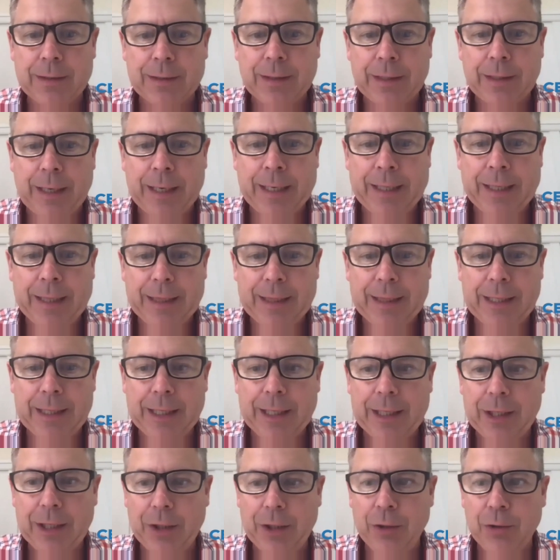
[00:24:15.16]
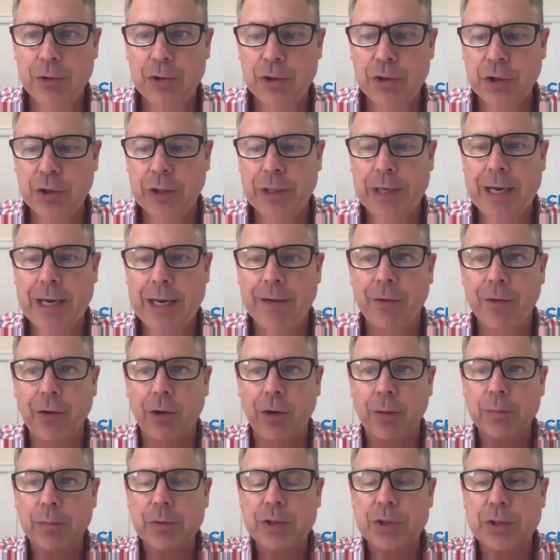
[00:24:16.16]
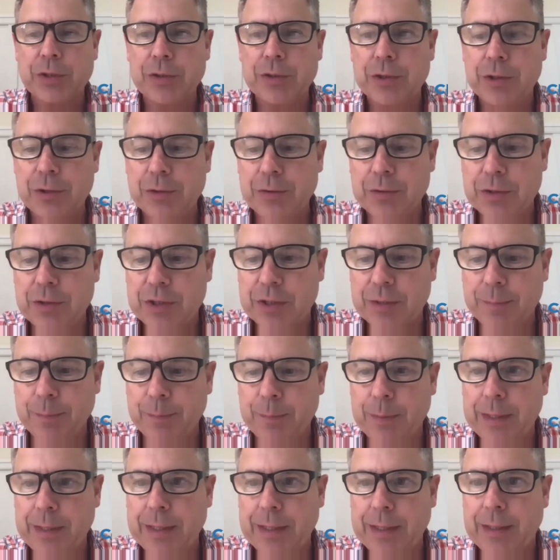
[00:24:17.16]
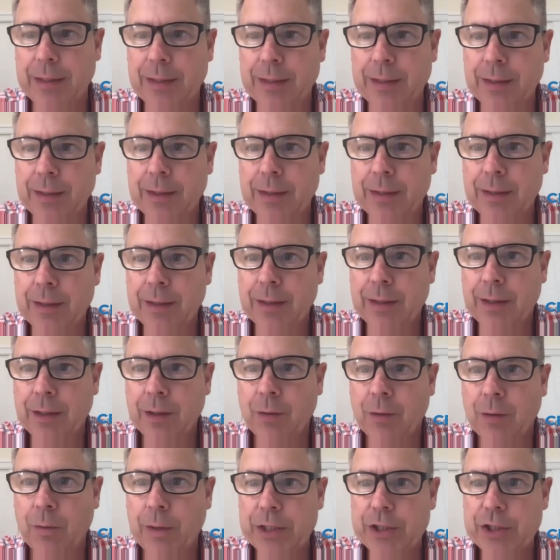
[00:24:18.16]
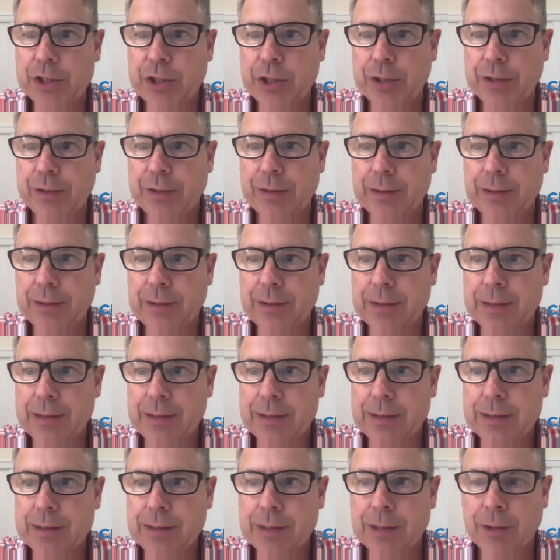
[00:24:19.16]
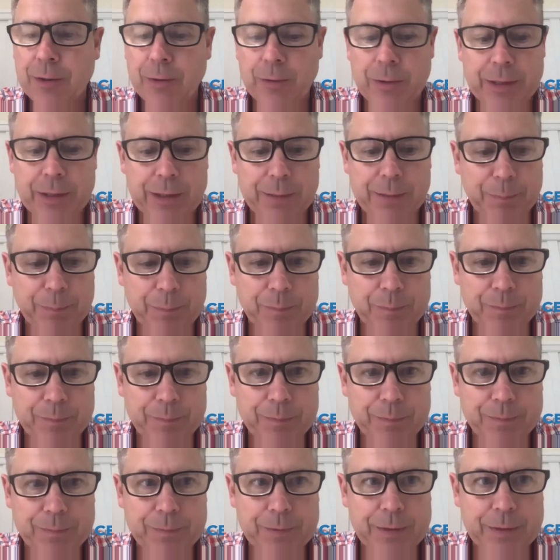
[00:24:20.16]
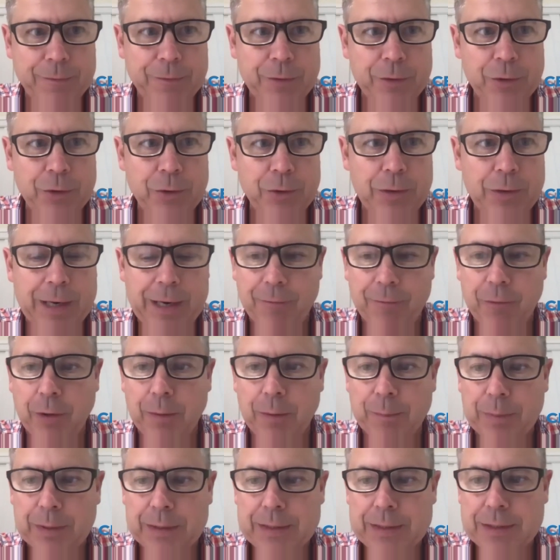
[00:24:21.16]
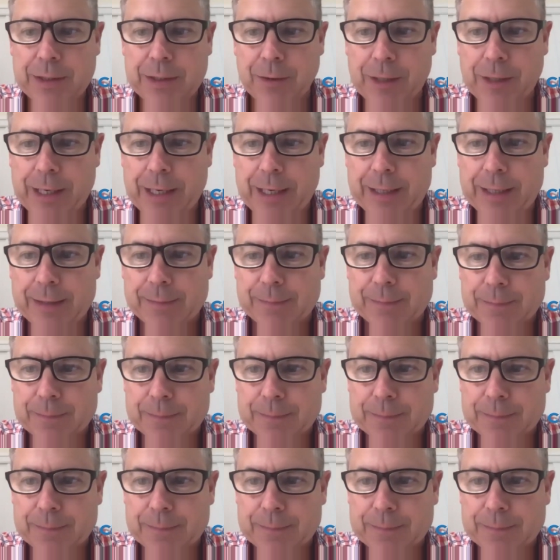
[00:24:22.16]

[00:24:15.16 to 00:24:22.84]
I think you should have an option to submit a question. So uh, if you do have one, please go ahead.